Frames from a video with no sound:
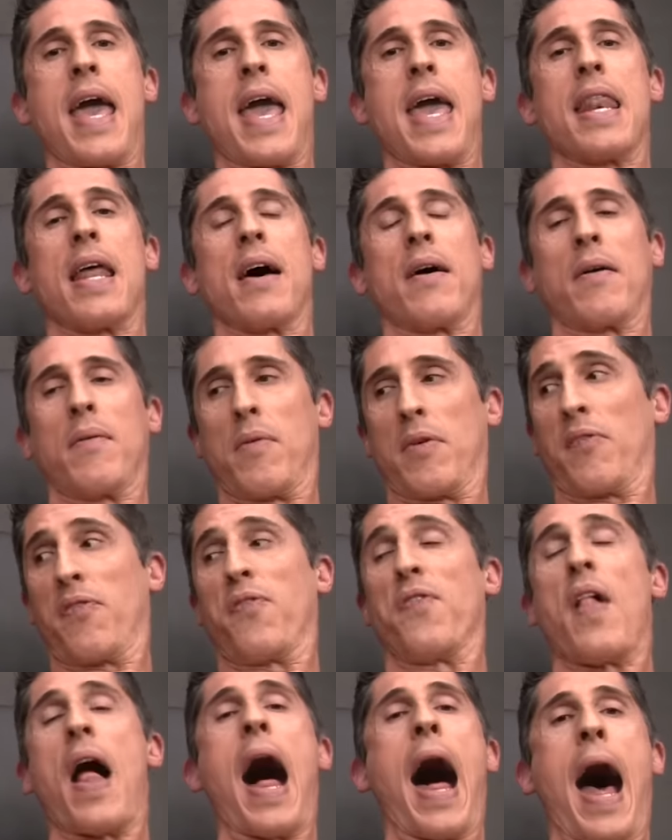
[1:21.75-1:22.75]
in a
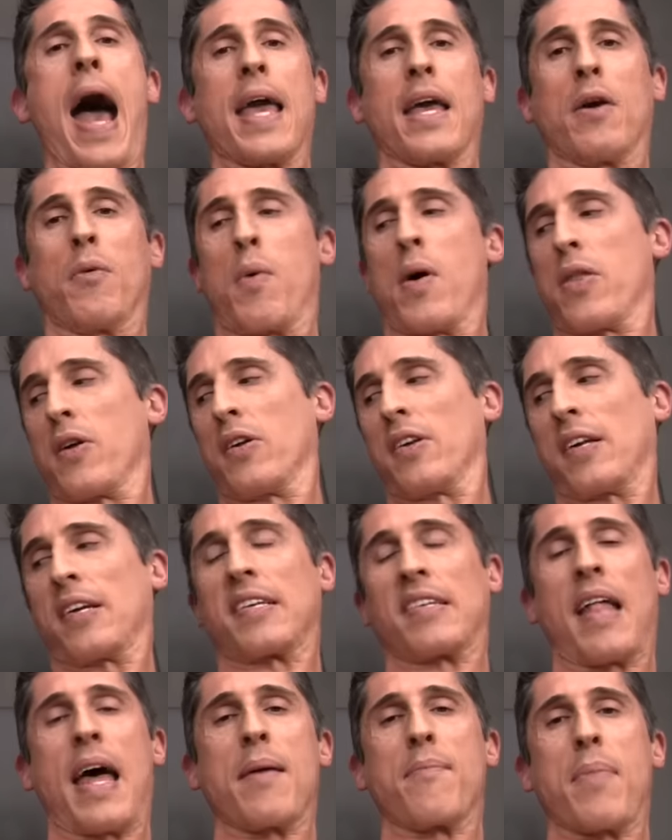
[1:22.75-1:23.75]
fly, whether there's a
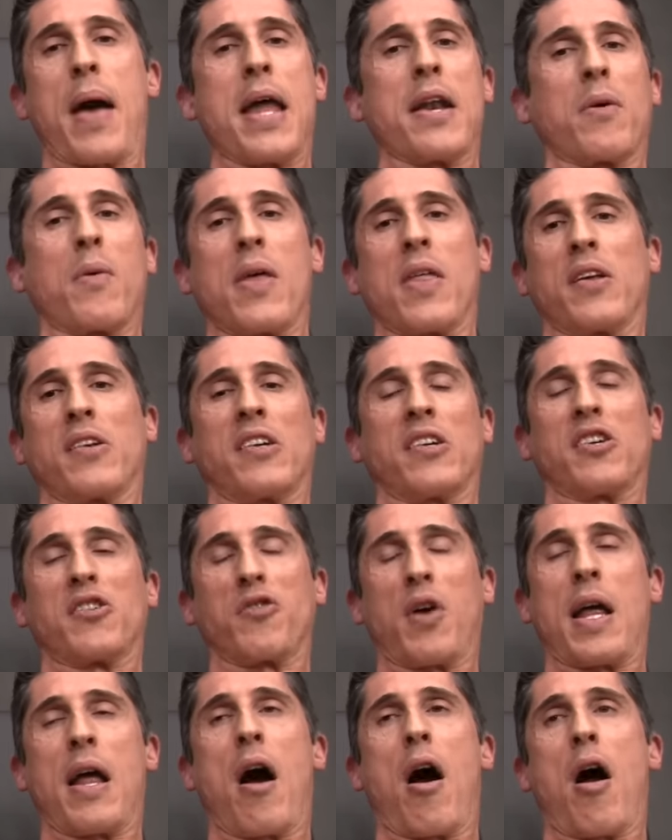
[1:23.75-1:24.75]
slight bend or whether there's a
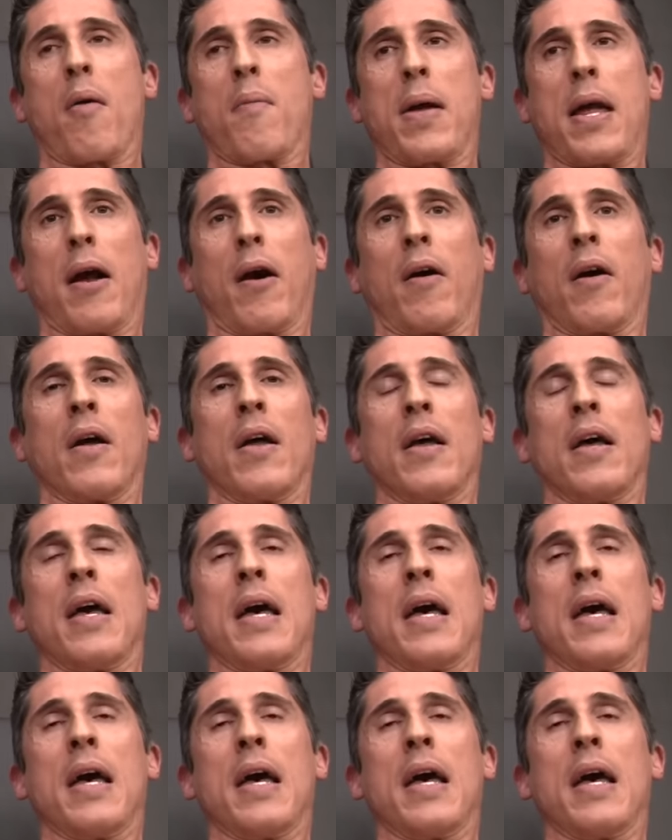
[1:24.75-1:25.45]
straight arm here.